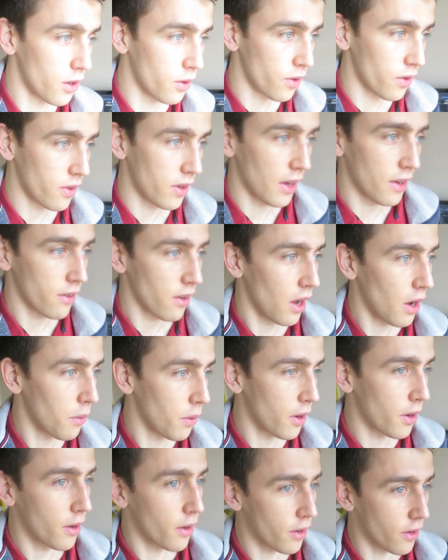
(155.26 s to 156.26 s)
user says, I
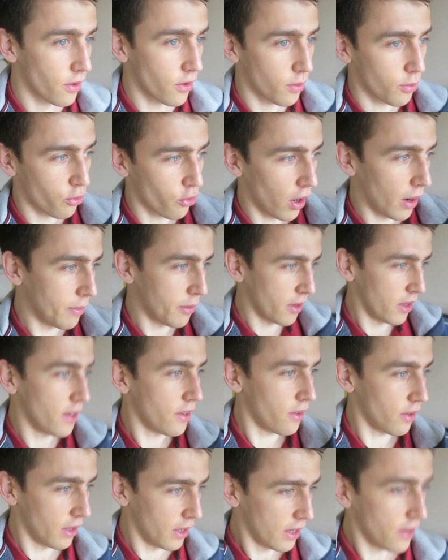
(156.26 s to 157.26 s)
want to subscribe to
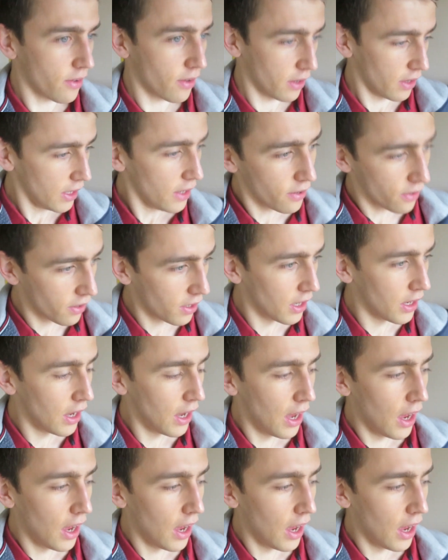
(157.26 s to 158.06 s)
this and this and this.